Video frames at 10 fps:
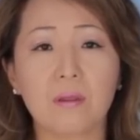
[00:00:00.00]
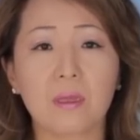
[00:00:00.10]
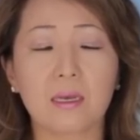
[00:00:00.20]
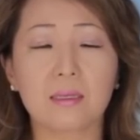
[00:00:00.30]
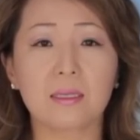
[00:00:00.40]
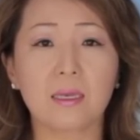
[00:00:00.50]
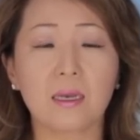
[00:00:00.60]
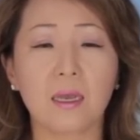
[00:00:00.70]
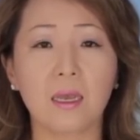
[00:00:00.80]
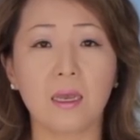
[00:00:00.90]

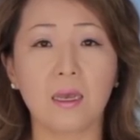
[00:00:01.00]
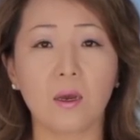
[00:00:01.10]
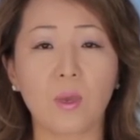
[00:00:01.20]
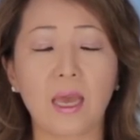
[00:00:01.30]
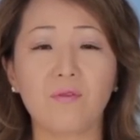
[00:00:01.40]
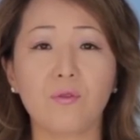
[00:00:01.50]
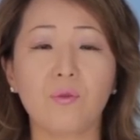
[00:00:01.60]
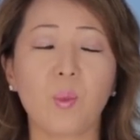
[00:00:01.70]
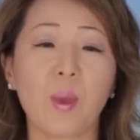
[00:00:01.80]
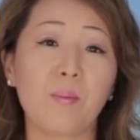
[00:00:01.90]
that we have to
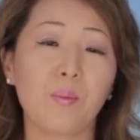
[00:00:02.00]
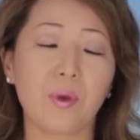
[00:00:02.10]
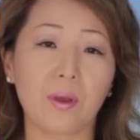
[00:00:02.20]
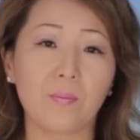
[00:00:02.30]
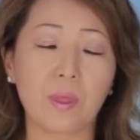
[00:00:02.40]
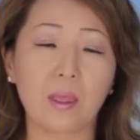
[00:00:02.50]
remember,